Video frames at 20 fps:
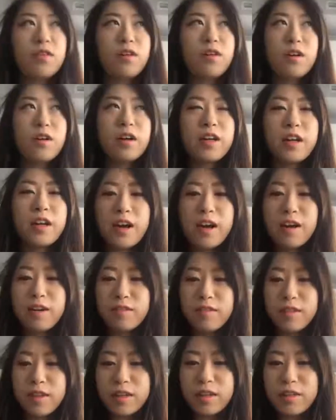if you
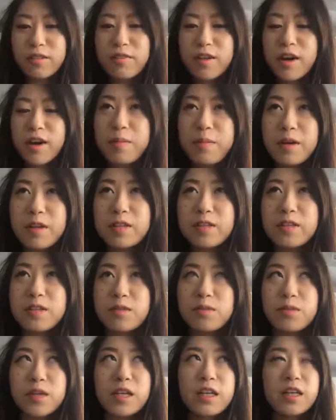already have like the
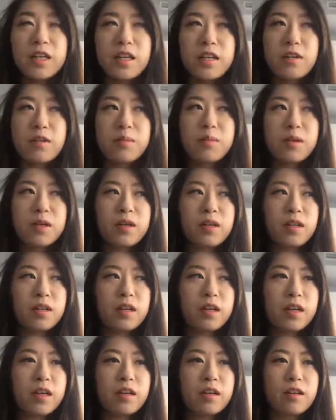Firebase suite, it would
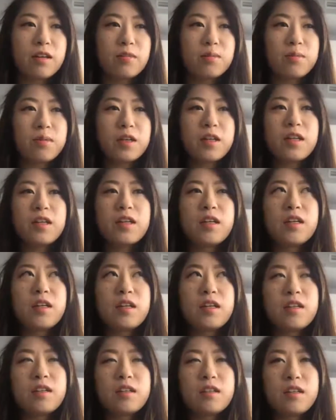be like
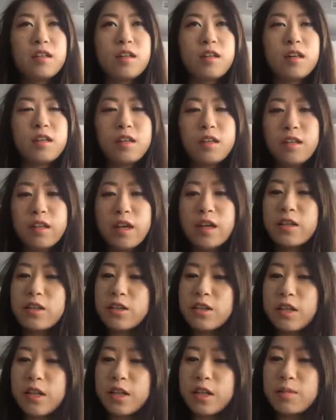pretty un-
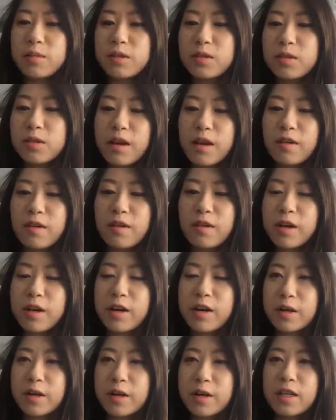understandable to have
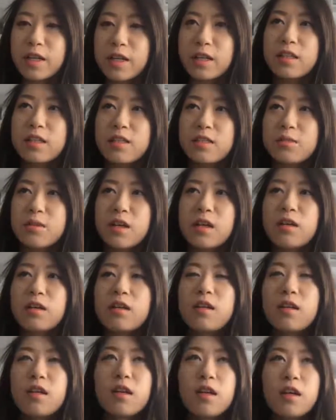Firebase Analytics as
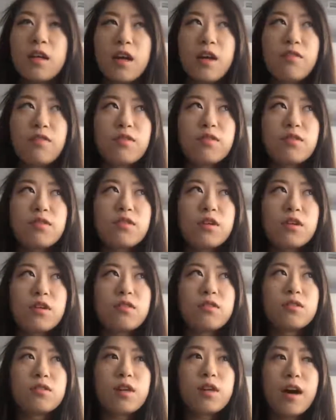well. If you
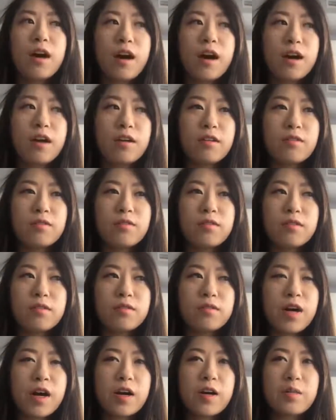don't have
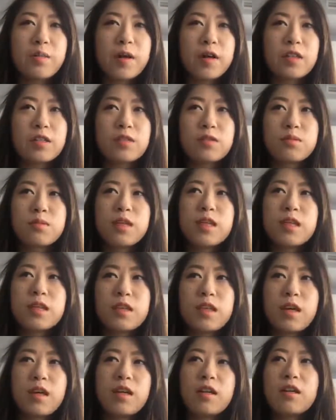Firebase
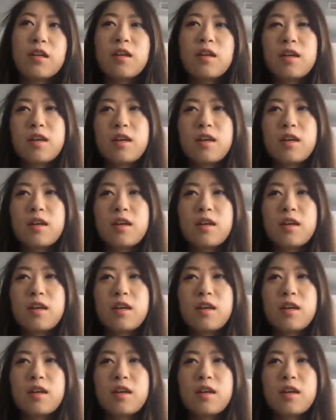suite, then